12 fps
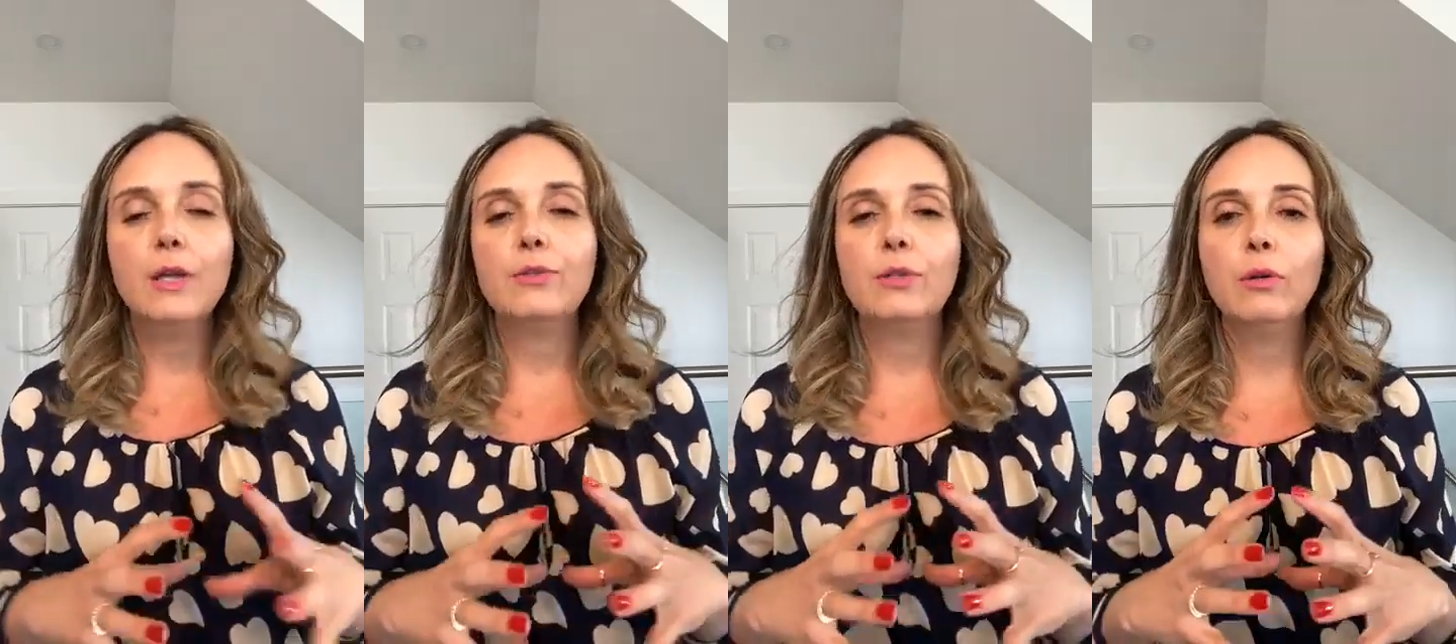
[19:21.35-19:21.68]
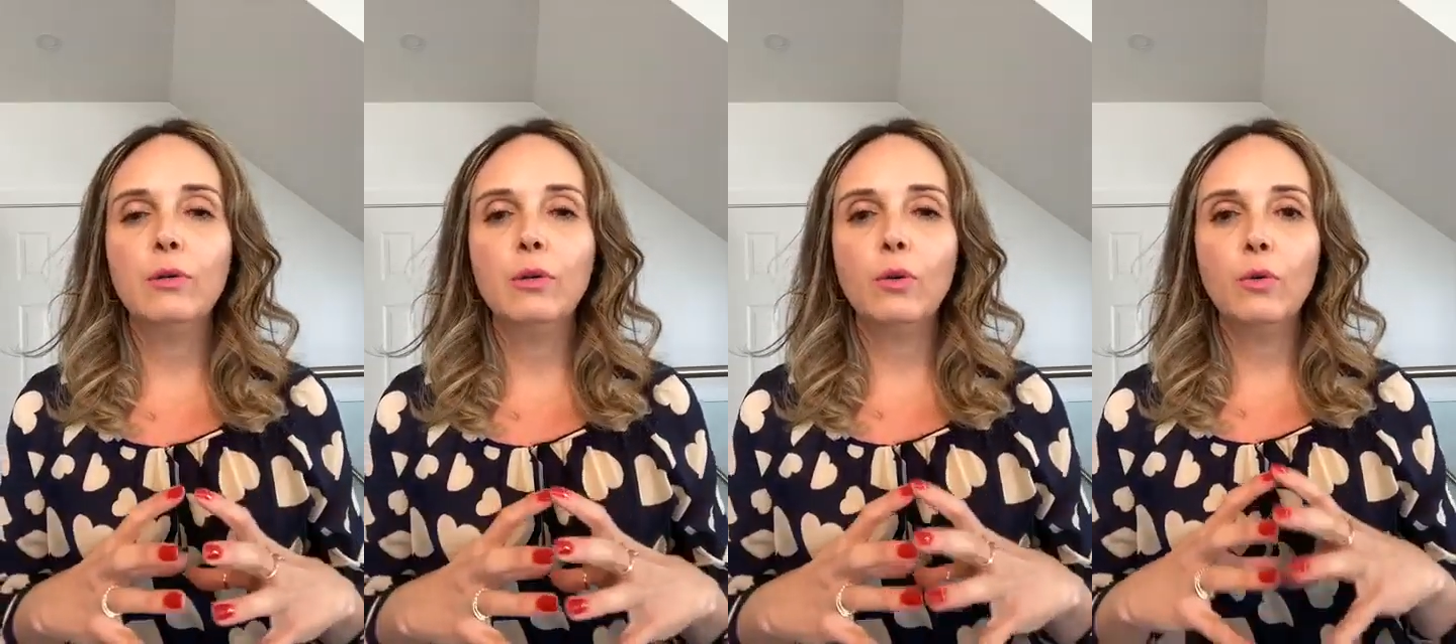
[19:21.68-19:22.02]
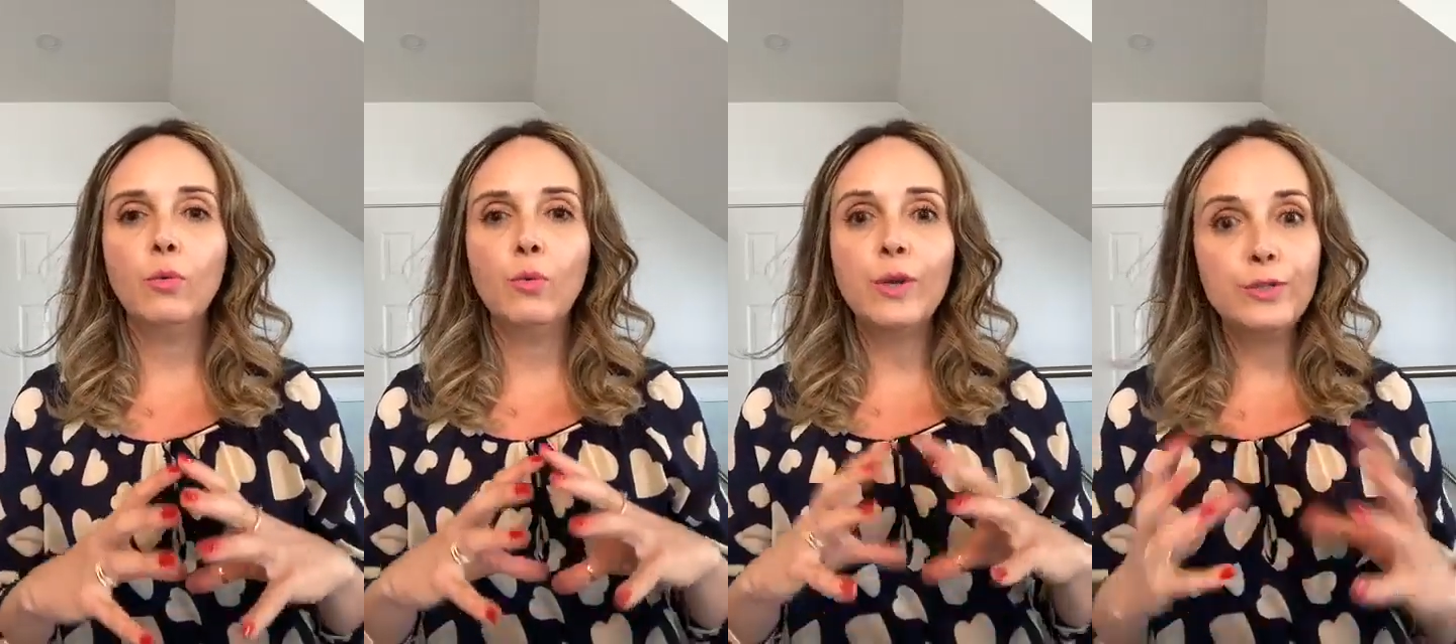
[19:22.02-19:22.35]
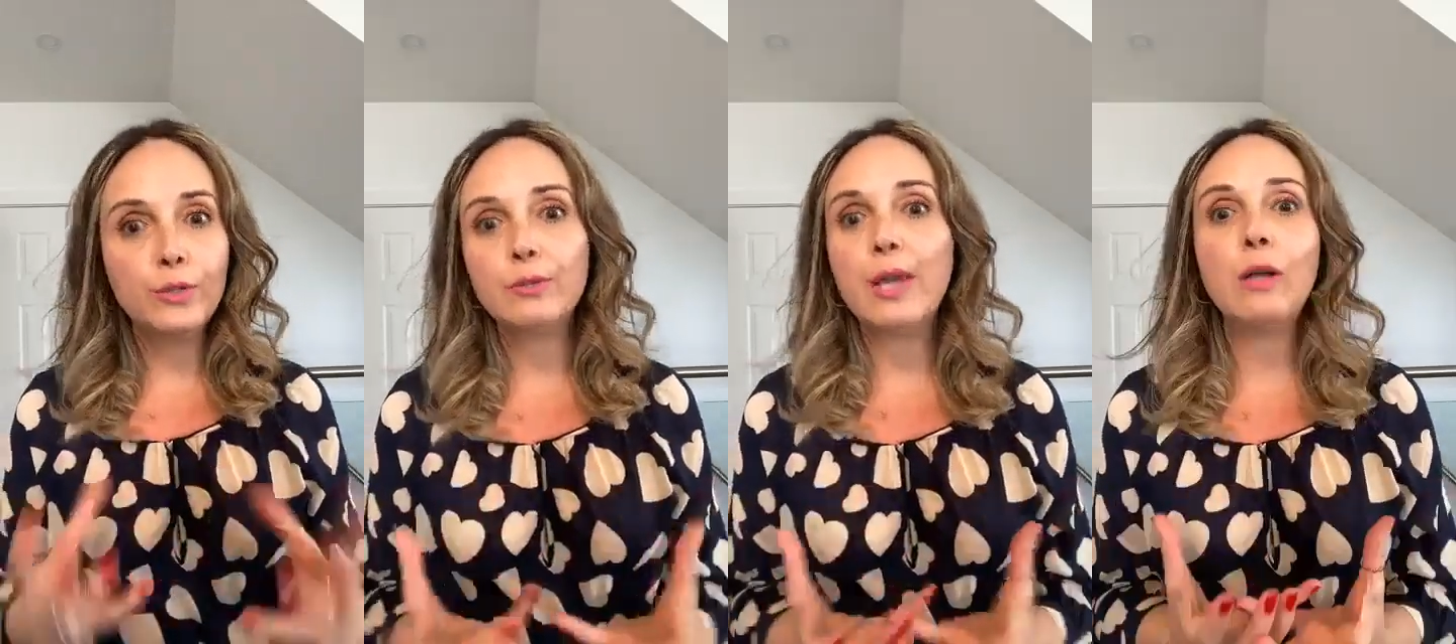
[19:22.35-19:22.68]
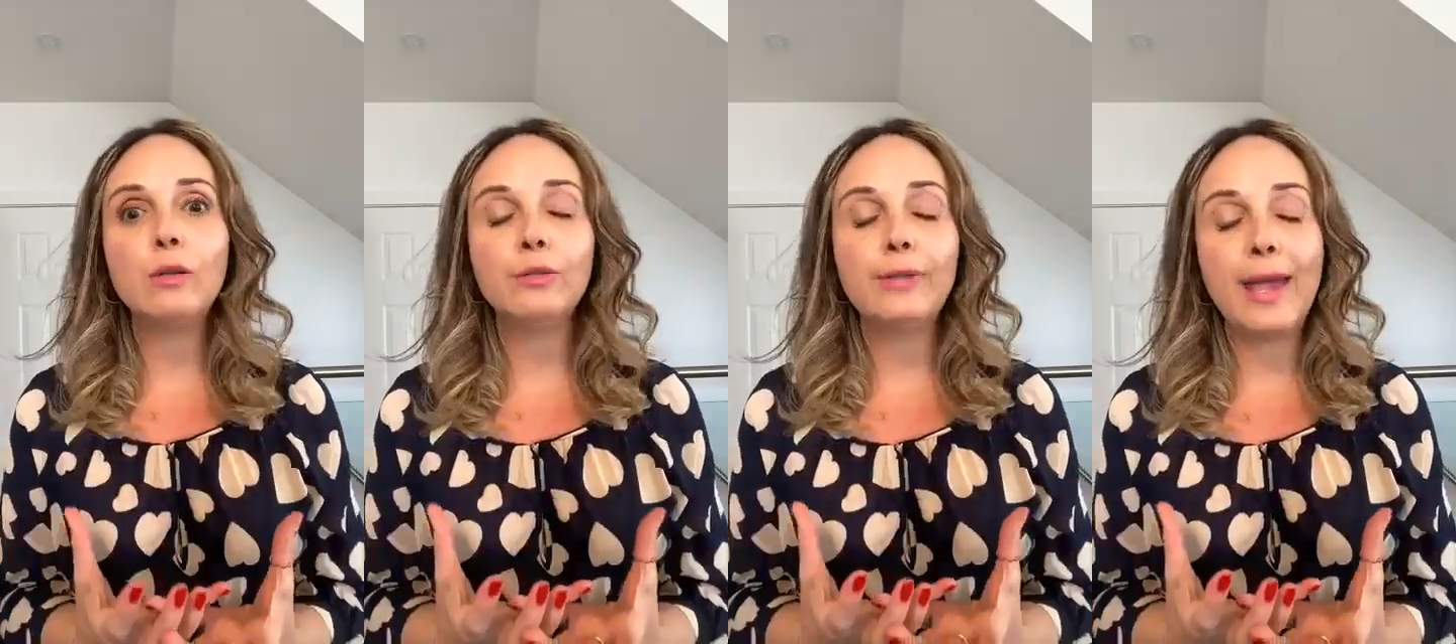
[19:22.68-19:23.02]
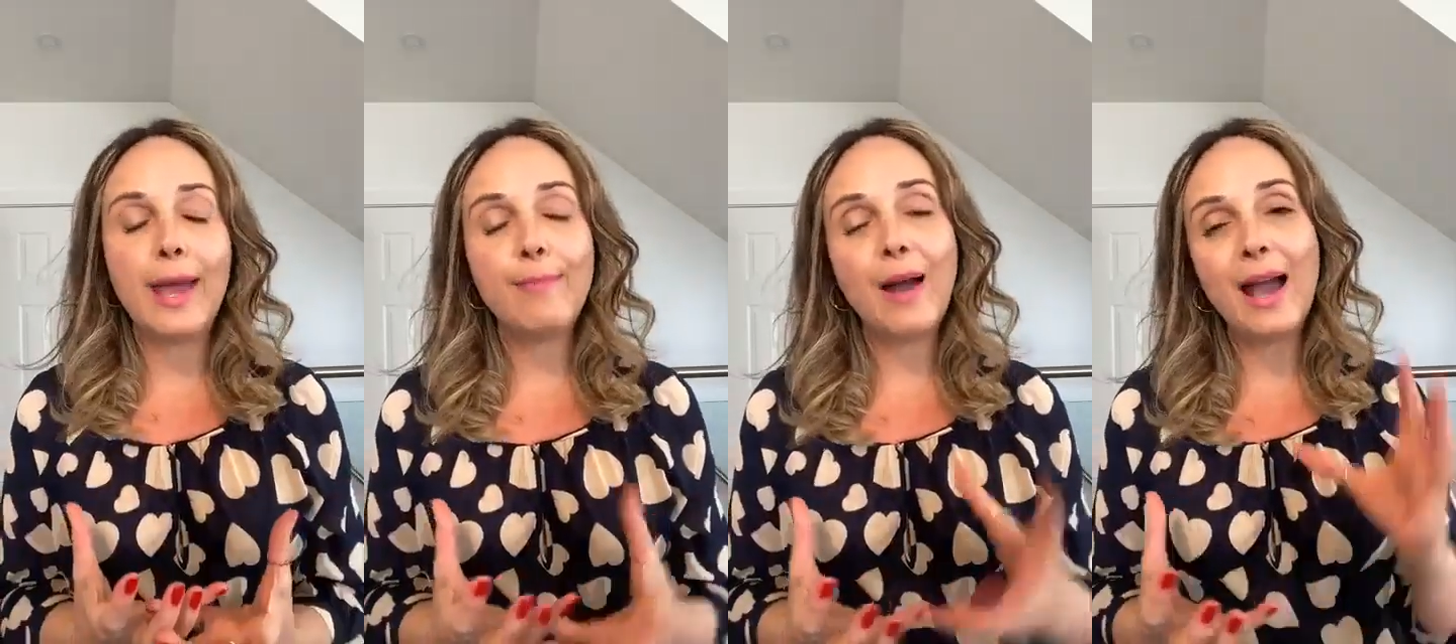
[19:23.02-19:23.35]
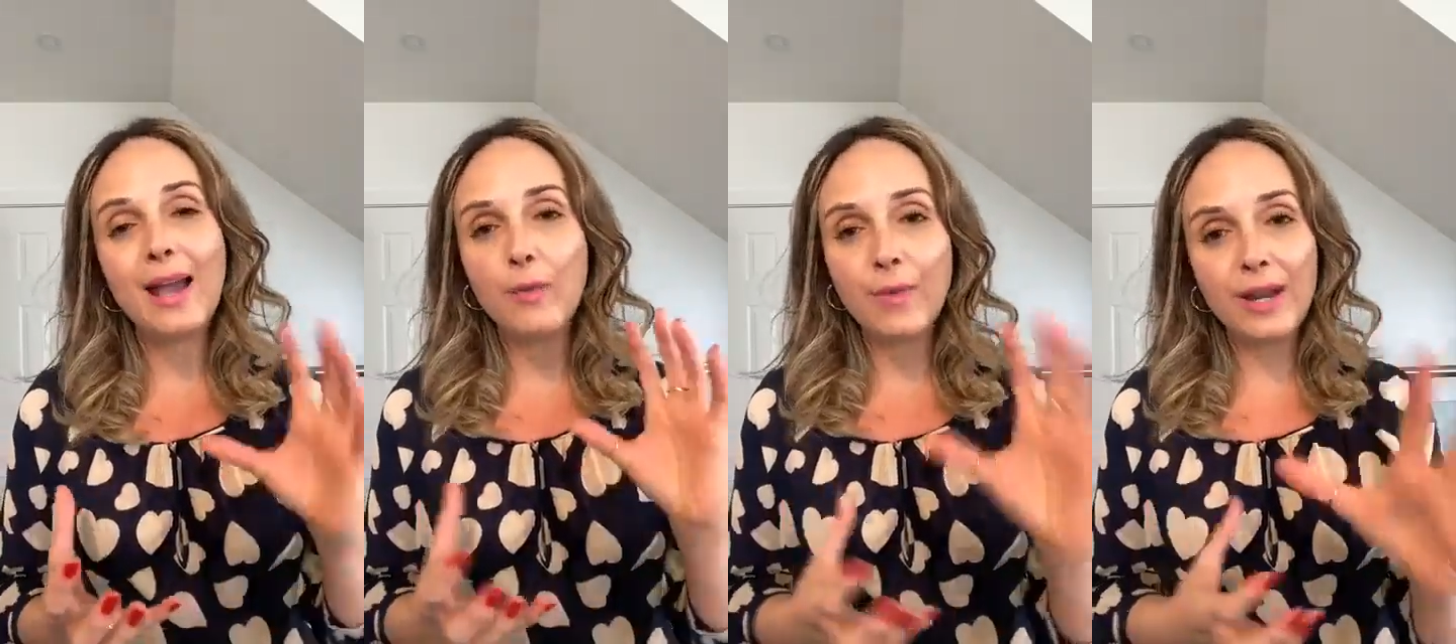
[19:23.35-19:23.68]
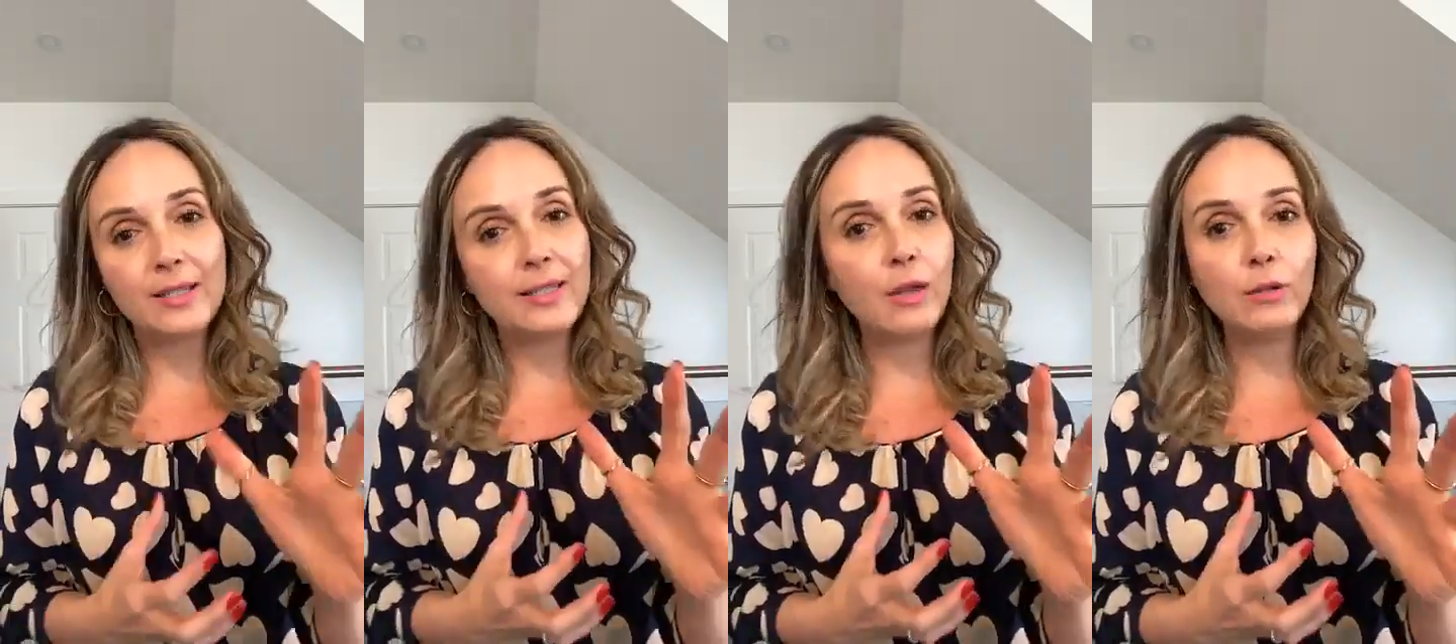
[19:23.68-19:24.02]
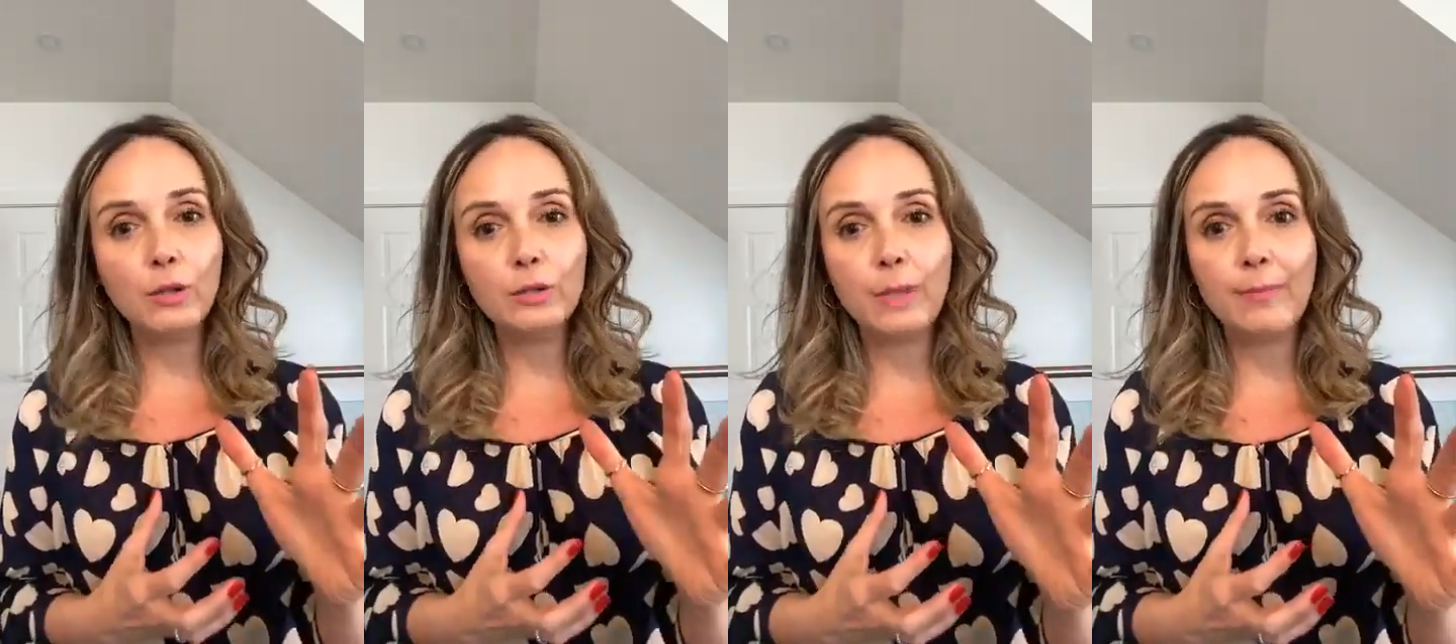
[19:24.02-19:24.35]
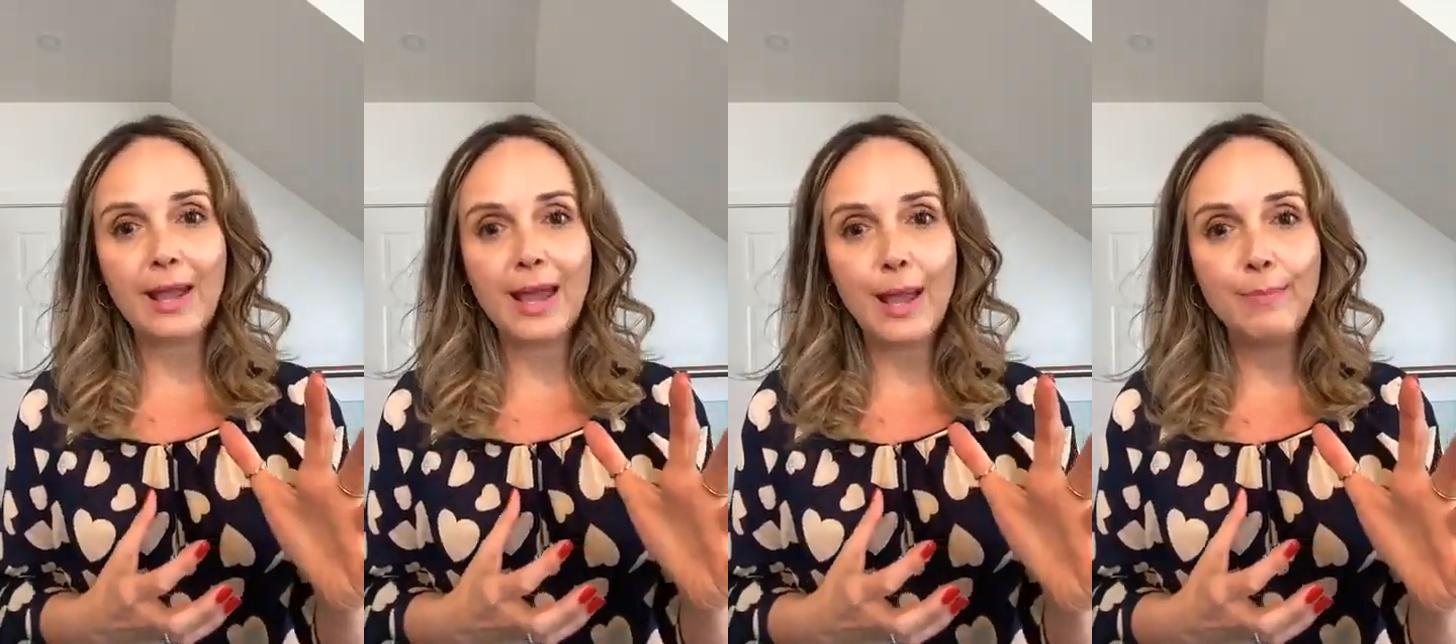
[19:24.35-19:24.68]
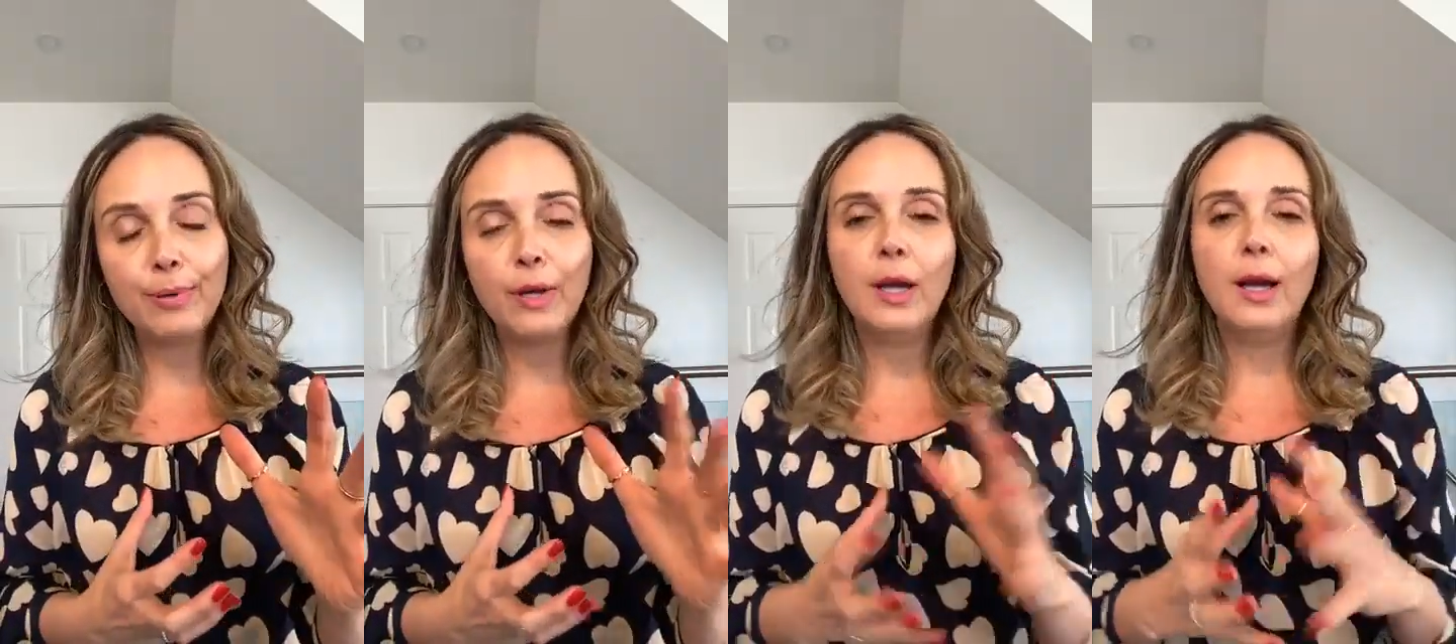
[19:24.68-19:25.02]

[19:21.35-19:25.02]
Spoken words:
So once you download the app, I already downloaded my app.